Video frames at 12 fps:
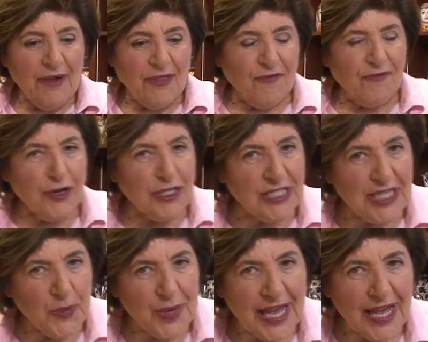the first
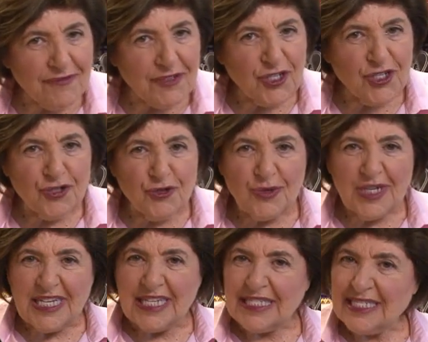thing we have to do
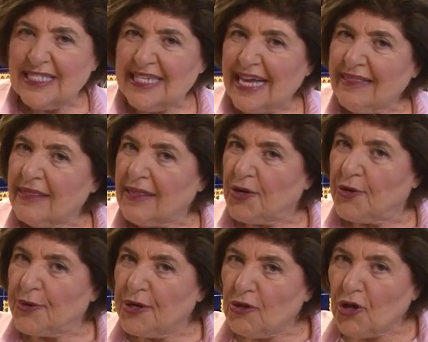is get the
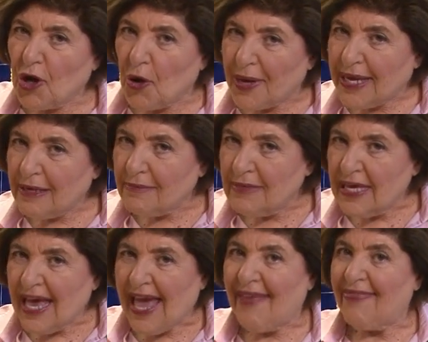grill going,
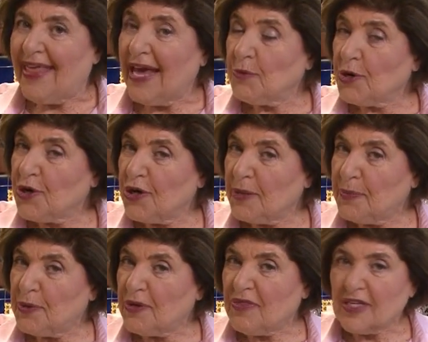and then we're going to
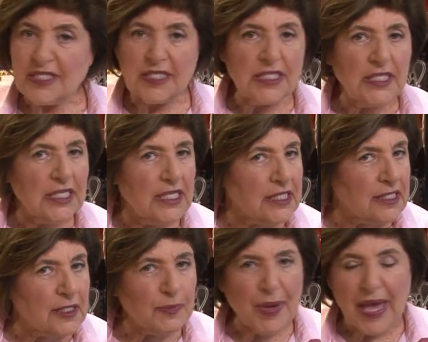put this
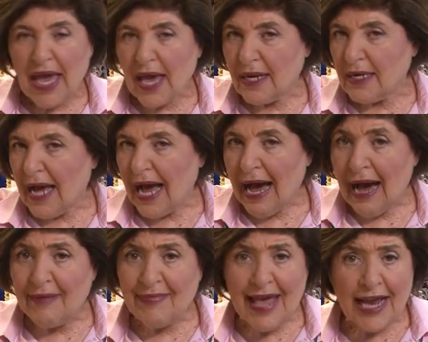seasoned pan
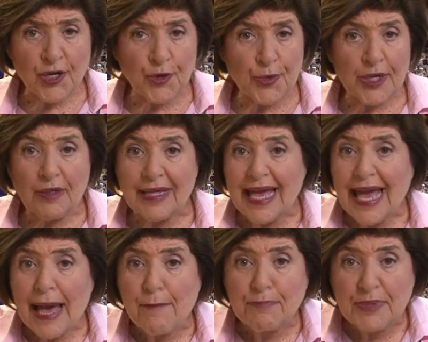on that grill
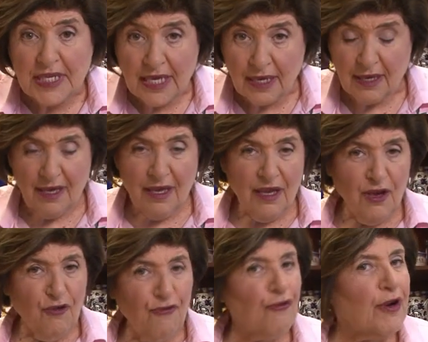empty
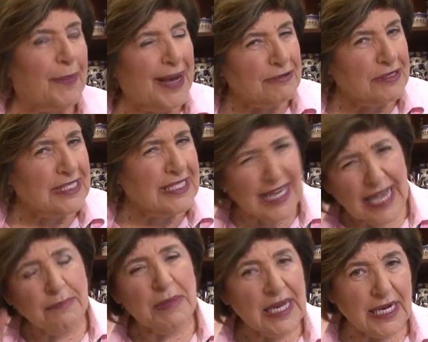for about
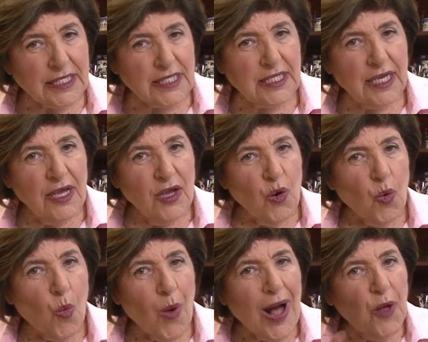10 minutes
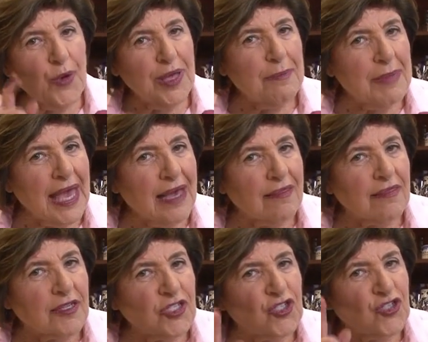while we make
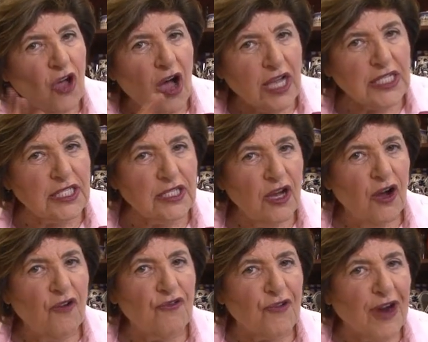the sauce
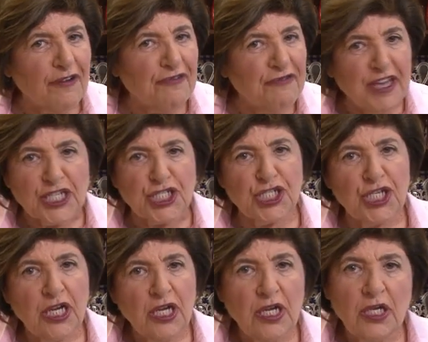for our
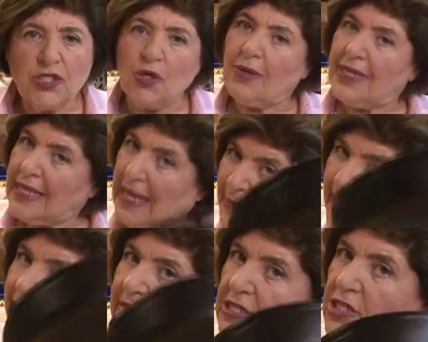fish. So let me
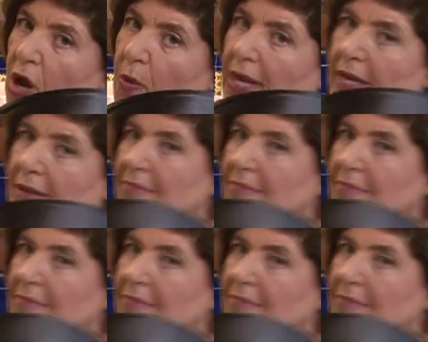get this going.